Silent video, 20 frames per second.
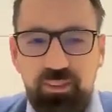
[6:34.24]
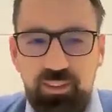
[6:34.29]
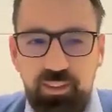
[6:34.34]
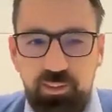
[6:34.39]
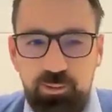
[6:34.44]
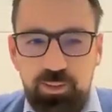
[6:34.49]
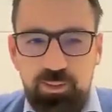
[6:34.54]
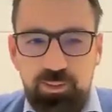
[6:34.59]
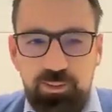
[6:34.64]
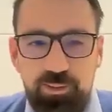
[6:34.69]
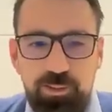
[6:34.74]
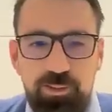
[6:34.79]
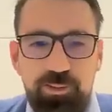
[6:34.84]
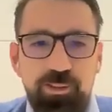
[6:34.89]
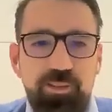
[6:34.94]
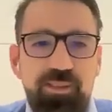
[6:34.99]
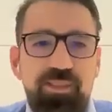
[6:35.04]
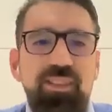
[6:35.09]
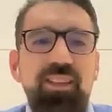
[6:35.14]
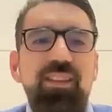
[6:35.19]
secret to
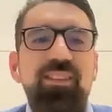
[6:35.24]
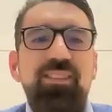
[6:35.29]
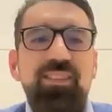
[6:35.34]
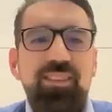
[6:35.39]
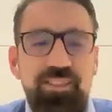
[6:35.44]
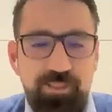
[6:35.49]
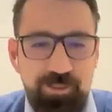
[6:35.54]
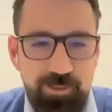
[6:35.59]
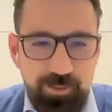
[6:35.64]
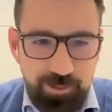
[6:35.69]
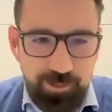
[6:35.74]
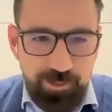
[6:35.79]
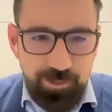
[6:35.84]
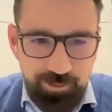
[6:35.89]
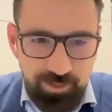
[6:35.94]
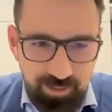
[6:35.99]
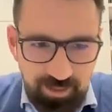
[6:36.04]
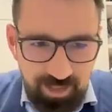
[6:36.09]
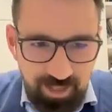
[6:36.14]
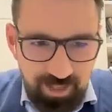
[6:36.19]
success, let's
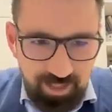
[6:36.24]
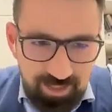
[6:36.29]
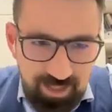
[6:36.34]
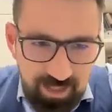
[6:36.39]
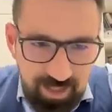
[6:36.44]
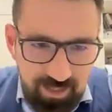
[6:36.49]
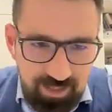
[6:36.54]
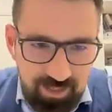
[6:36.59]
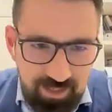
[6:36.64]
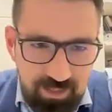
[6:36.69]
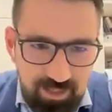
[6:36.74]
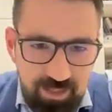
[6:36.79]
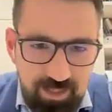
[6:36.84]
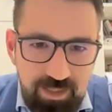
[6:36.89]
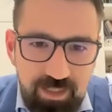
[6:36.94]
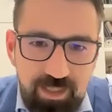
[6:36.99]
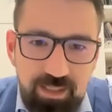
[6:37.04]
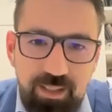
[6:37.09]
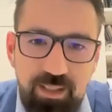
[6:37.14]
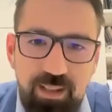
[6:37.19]
call it like that.
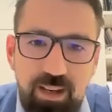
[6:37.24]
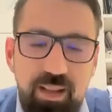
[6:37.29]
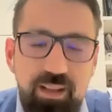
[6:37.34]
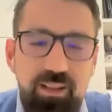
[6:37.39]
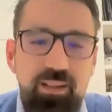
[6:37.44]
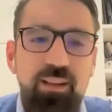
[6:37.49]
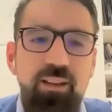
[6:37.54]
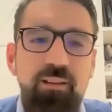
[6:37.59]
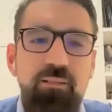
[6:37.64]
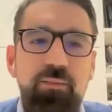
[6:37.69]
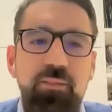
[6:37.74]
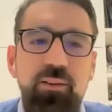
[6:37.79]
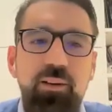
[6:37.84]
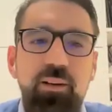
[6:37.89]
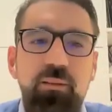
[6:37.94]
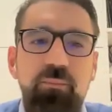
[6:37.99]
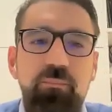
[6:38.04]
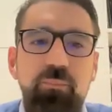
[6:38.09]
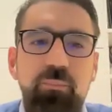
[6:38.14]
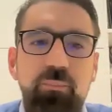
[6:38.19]
I
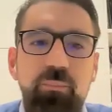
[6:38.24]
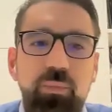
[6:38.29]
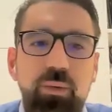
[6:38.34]
never